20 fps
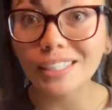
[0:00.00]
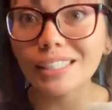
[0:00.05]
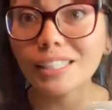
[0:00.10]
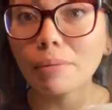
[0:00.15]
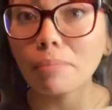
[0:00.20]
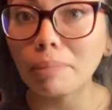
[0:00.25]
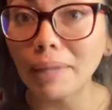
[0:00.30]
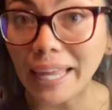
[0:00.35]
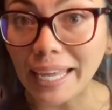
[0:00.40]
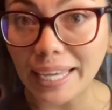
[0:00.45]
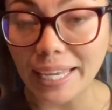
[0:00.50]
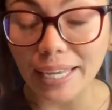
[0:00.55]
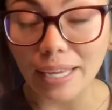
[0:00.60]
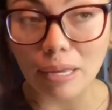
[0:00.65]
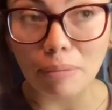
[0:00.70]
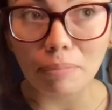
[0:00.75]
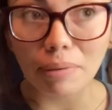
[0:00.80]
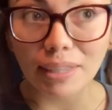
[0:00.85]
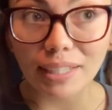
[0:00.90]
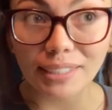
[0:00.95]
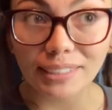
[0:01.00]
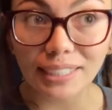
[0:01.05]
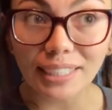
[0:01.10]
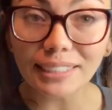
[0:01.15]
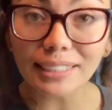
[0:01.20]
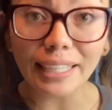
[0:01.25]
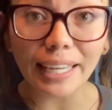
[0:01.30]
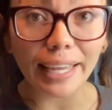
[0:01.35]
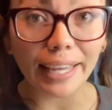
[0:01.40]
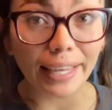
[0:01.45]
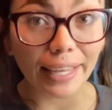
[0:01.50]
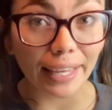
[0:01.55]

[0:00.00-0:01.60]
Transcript: It's a blanket, but this doesn't